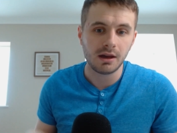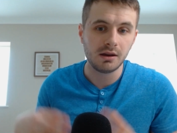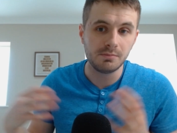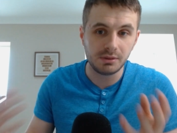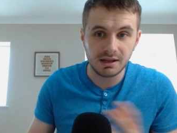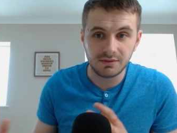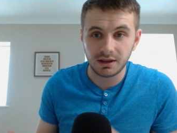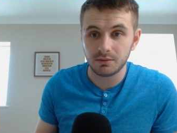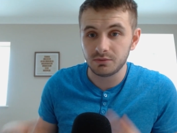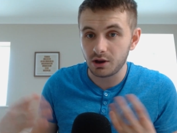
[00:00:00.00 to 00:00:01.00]
and
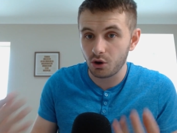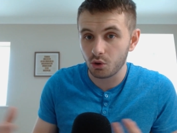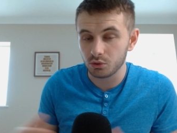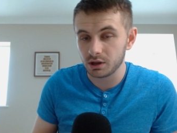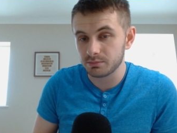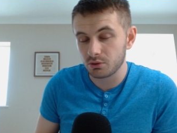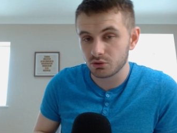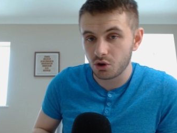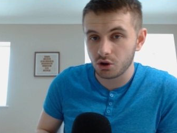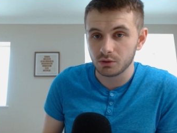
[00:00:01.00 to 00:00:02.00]
believing in their whole like
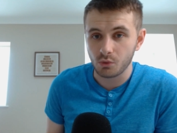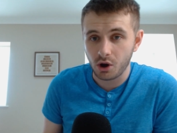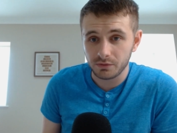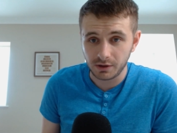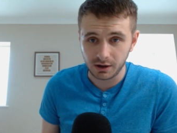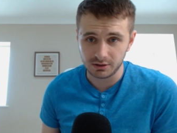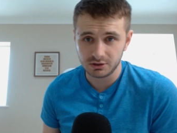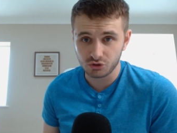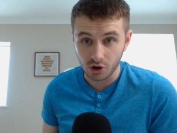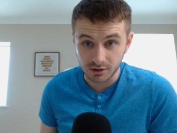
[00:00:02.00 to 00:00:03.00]
protocol and what they're
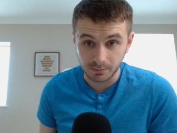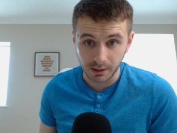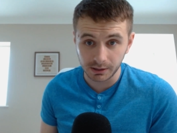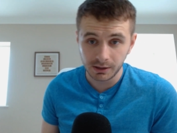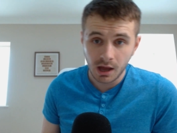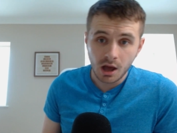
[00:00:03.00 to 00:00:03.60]
trying to build.